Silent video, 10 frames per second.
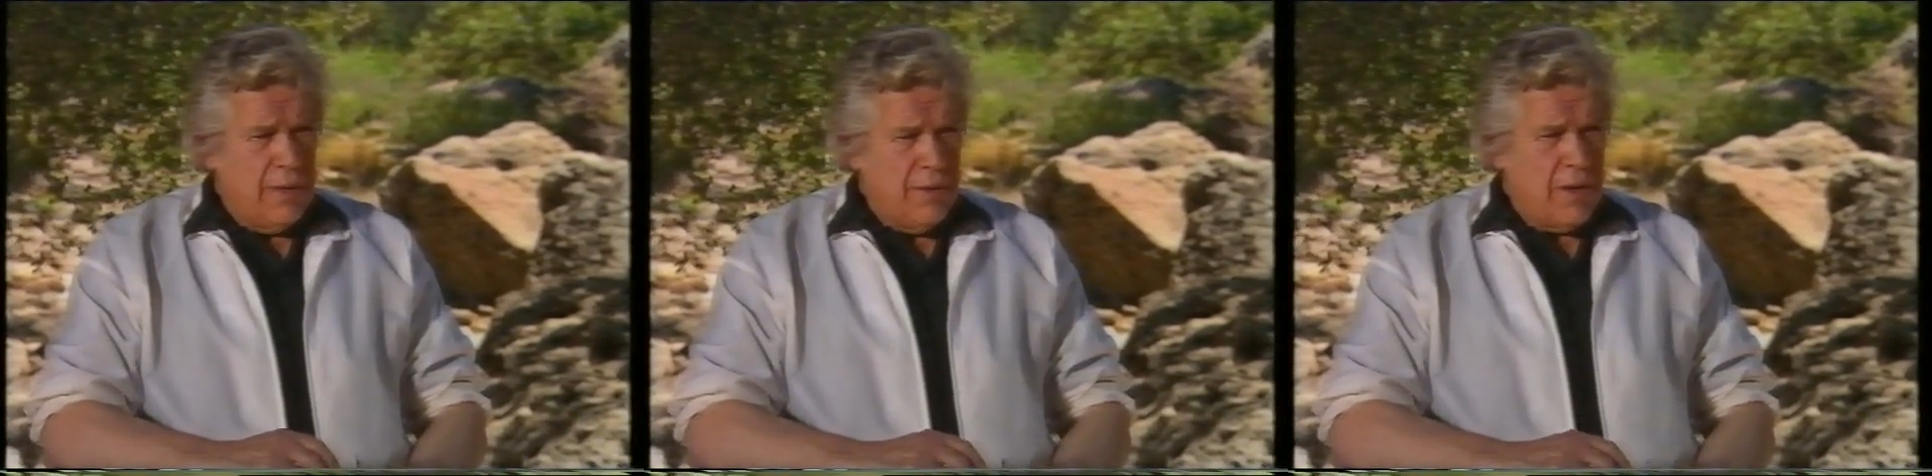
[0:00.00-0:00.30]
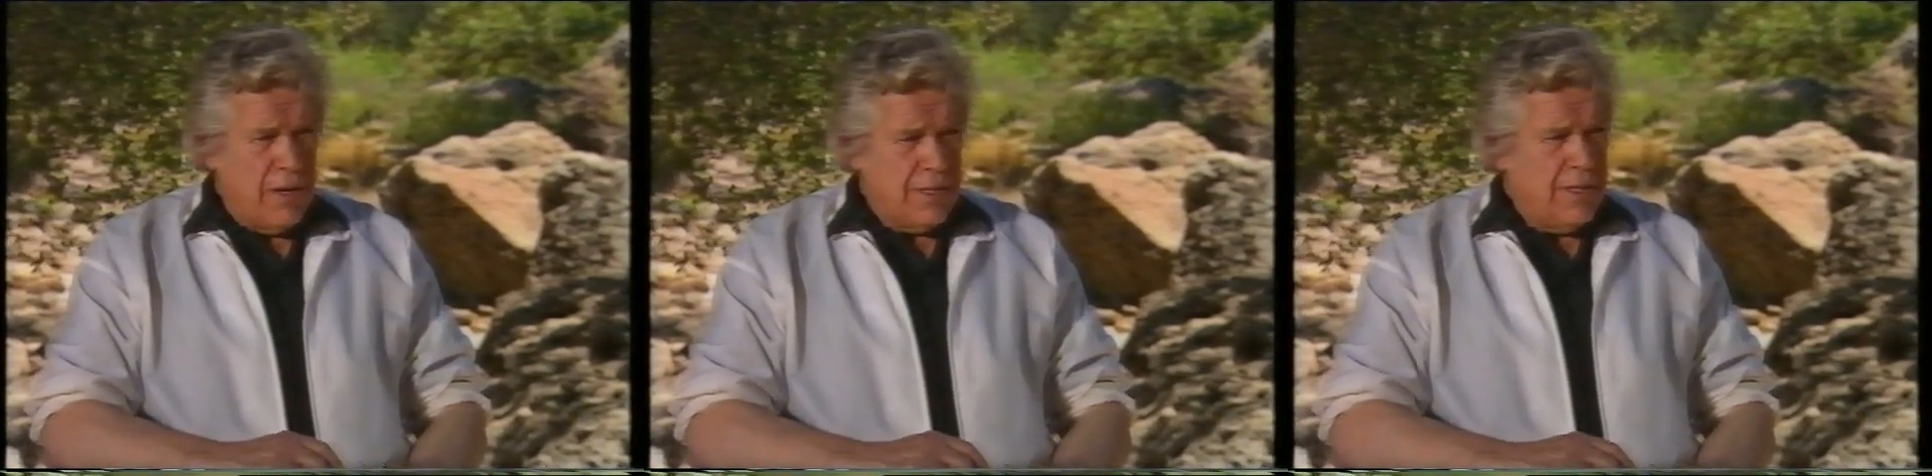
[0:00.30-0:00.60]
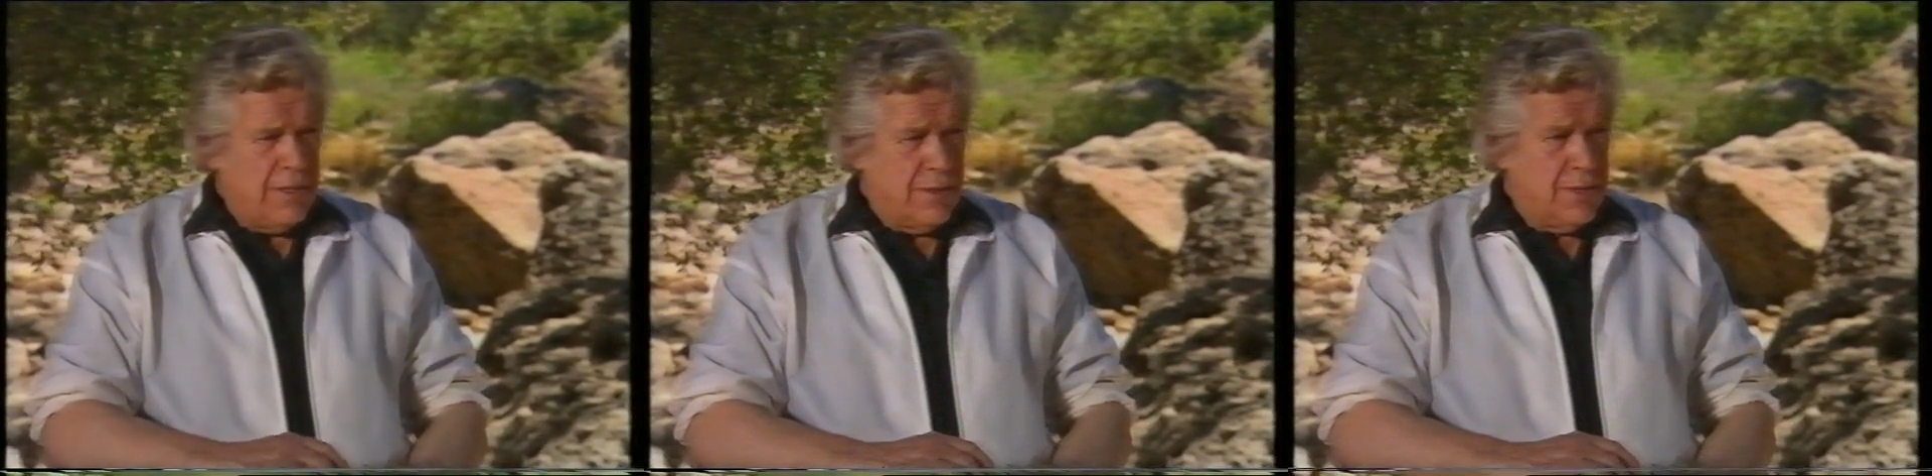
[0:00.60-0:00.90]
of,
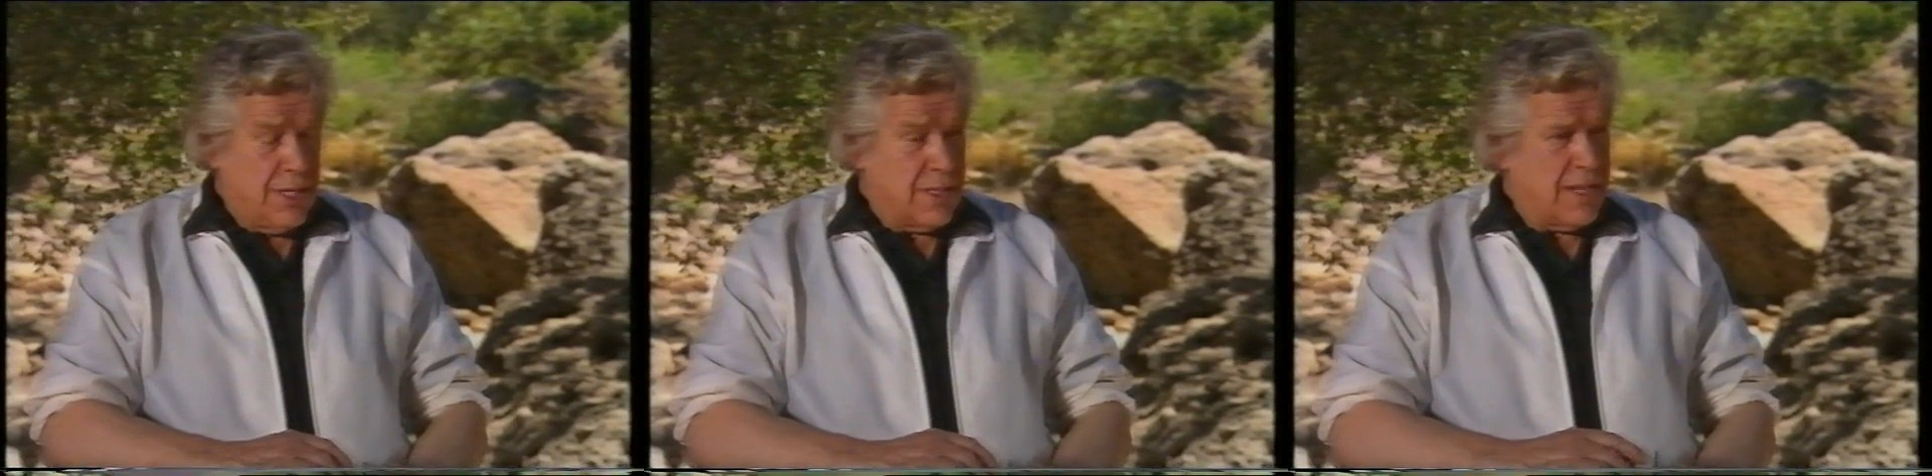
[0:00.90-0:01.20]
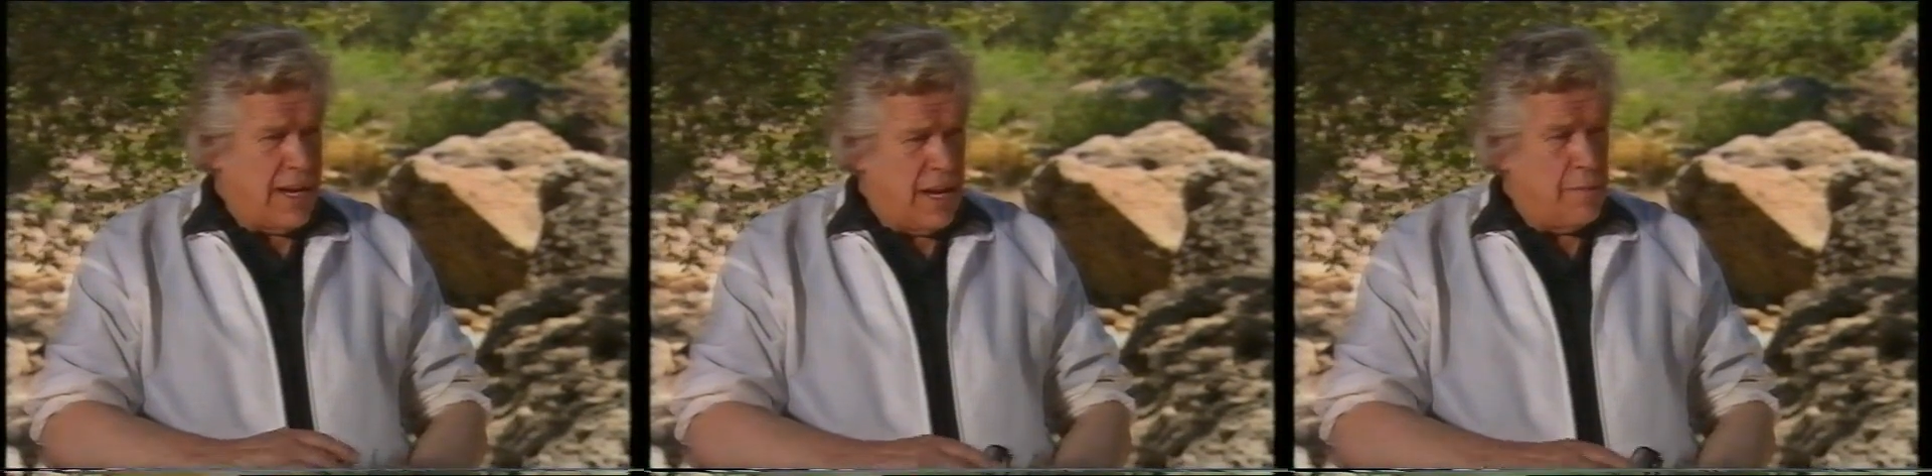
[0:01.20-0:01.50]
Tarzan is just that.